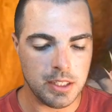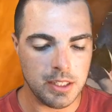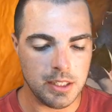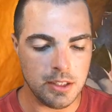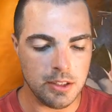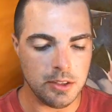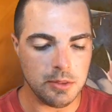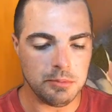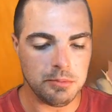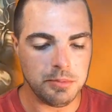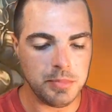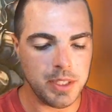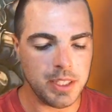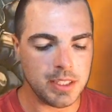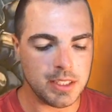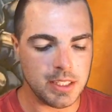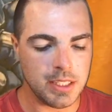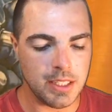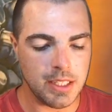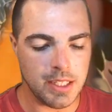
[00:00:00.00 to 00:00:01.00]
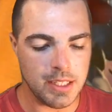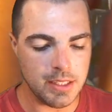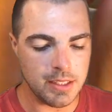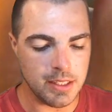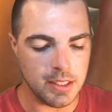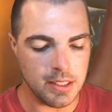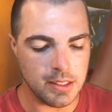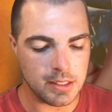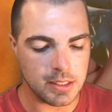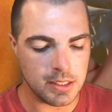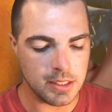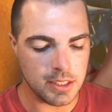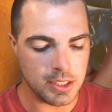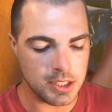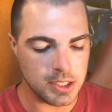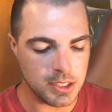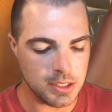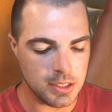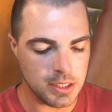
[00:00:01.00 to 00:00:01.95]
you know, PSA 8-9 condition.